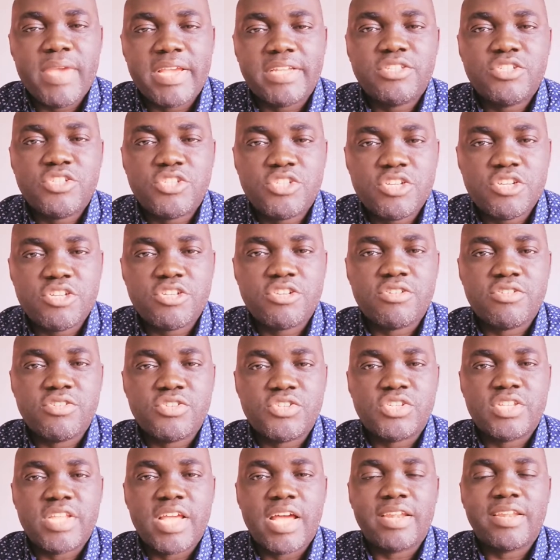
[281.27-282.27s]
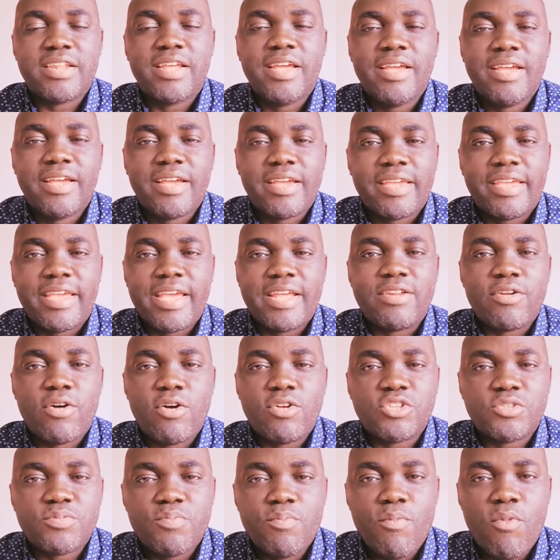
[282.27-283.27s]
make decisions that get
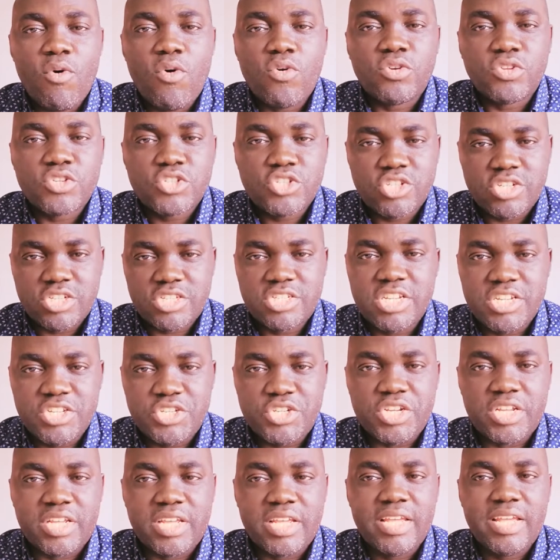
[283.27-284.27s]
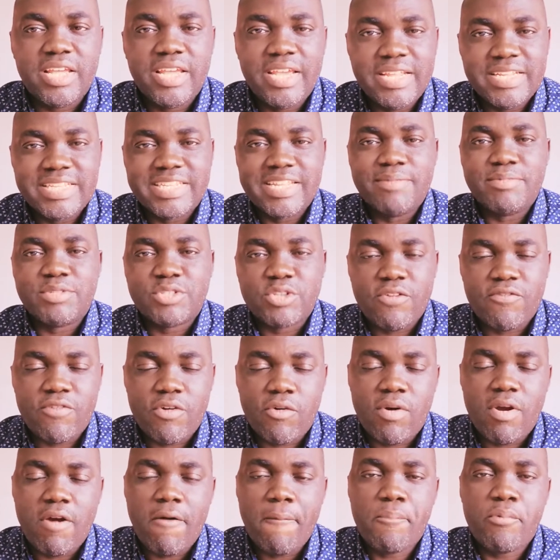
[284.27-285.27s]
us more strategic in terms
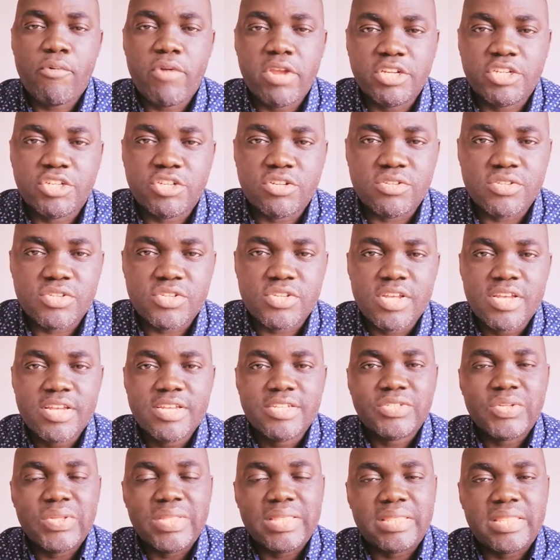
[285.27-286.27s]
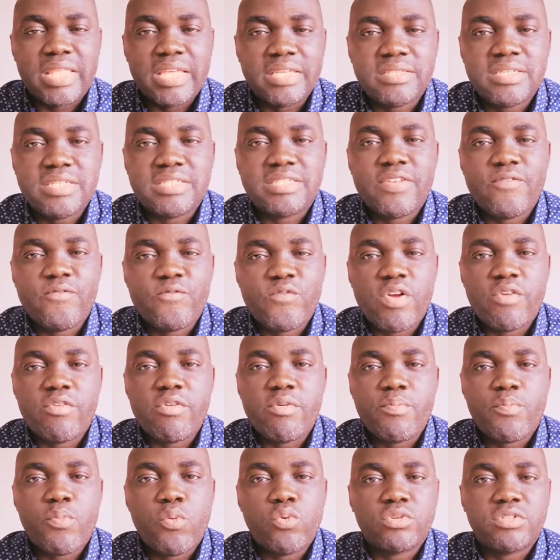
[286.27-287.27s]
of our operations. So this is a
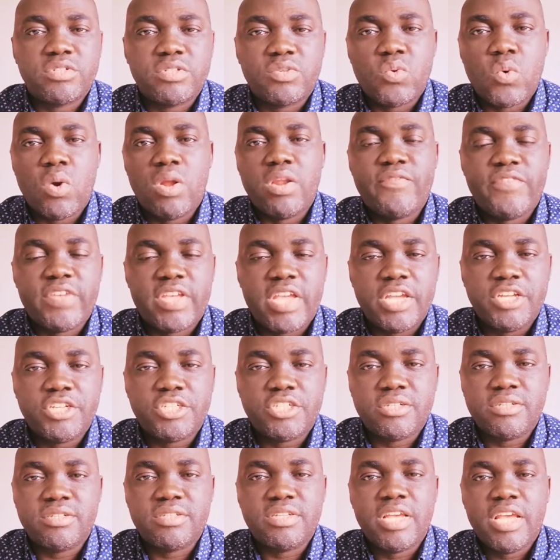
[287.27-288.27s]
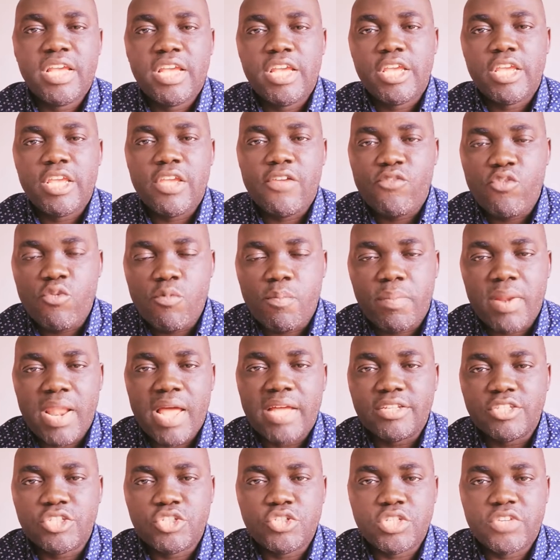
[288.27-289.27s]
very important qualification if you
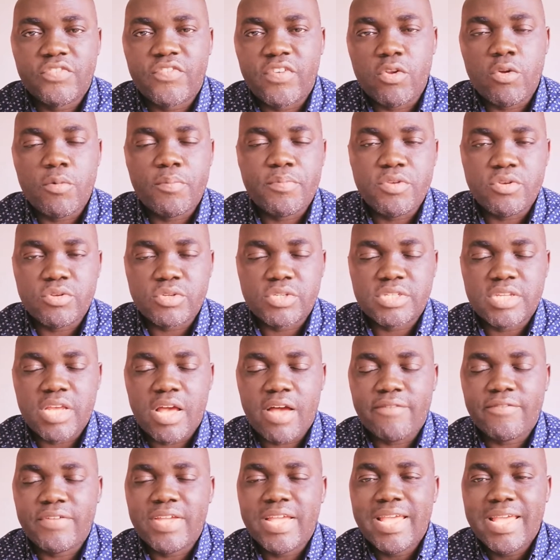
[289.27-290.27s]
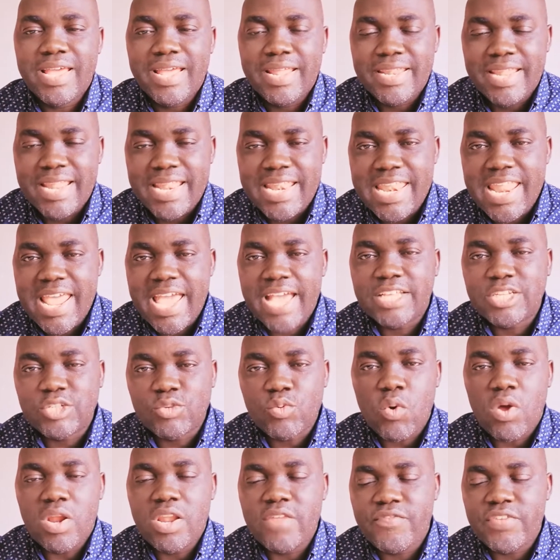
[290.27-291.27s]
plan to develop yourself. The
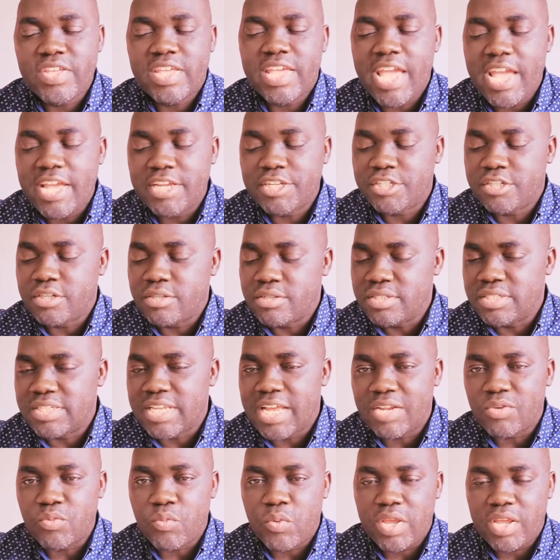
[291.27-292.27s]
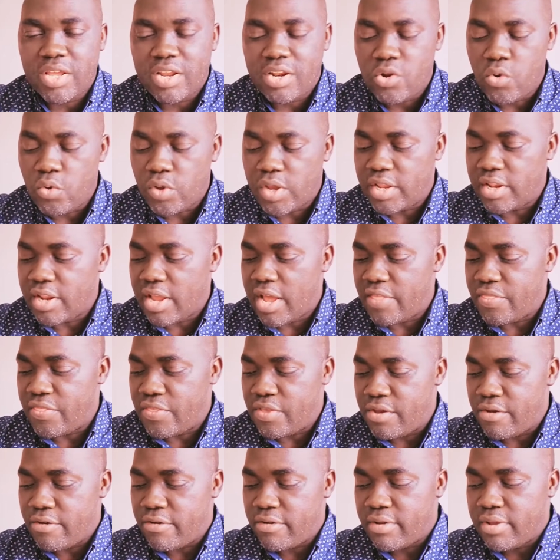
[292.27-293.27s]
next qualification that we are looking at
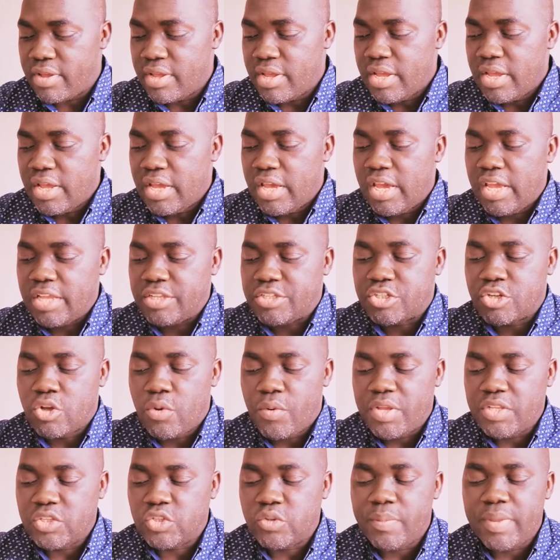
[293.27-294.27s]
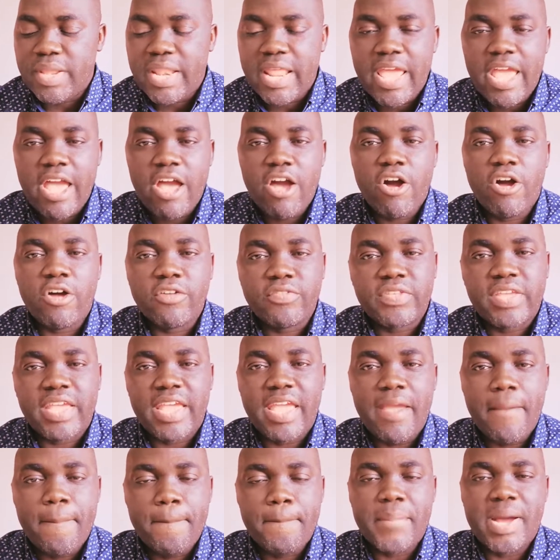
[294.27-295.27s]
here is going to be the
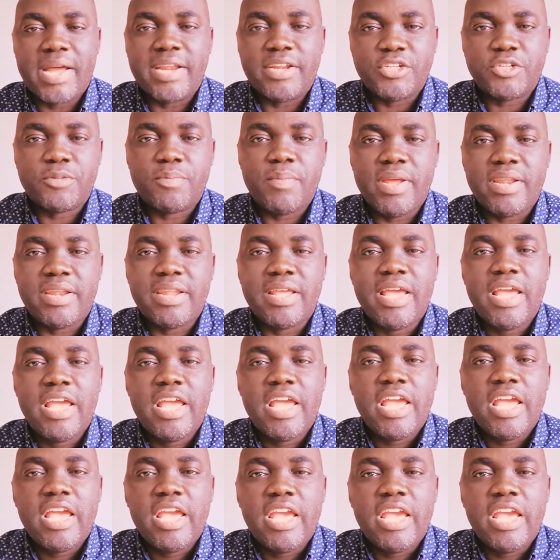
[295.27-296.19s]
healthcare management.